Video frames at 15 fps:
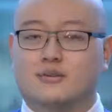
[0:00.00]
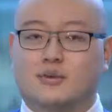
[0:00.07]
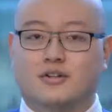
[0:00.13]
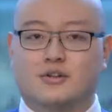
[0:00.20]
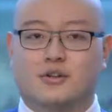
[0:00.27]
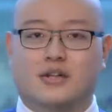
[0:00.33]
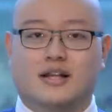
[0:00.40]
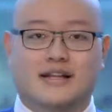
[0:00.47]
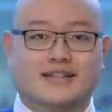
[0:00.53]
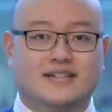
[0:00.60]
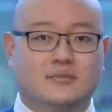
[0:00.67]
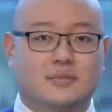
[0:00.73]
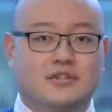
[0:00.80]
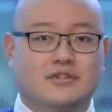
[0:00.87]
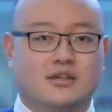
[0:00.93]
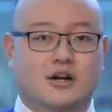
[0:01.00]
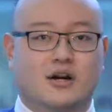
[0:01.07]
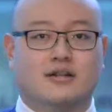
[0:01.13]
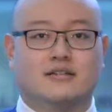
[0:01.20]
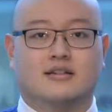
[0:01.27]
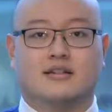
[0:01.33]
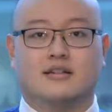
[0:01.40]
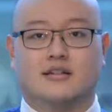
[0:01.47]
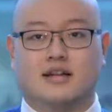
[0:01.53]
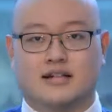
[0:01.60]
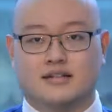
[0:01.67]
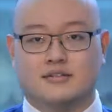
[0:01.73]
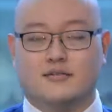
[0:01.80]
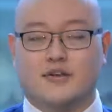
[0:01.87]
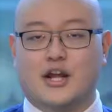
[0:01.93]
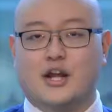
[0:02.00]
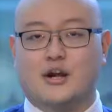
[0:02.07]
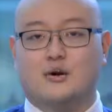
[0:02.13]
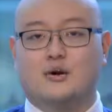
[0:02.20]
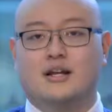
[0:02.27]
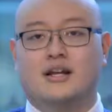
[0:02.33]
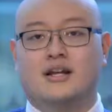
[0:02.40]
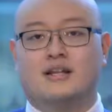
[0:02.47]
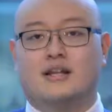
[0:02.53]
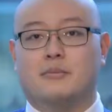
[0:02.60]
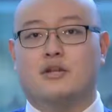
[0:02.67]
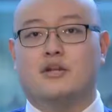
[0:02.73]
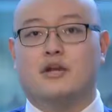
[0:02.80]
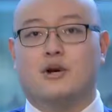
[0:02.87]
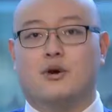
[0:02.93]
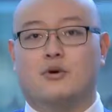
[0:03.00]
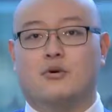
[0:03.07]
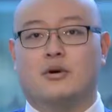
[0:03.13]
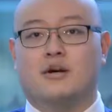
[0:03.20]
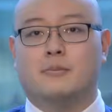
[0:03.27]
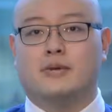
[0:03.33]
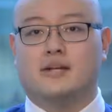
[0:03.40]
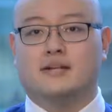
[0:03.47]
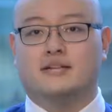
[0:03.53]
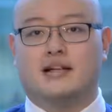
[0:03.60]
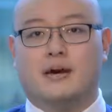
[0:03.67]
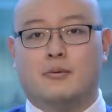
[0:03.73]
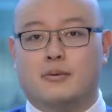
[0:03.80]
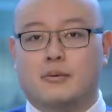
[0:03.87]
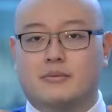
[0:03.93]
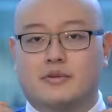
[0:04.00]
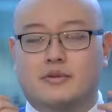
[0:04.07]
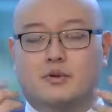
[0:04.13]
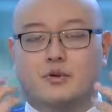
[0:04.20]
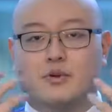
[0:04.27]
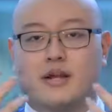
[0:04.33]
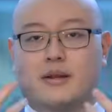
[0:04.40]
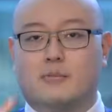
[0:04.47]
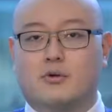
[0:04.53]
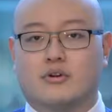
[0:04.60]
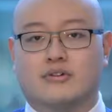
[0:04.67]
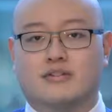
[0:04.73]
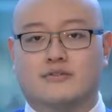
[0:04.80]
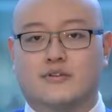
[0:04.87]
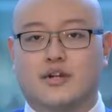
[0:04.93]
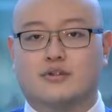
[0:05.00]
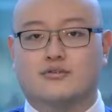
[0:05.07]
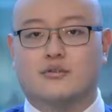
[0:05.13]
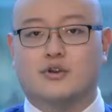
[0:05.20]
is I want you to like this piece of content, like this video. Let me know, because I want to be creating more of these videos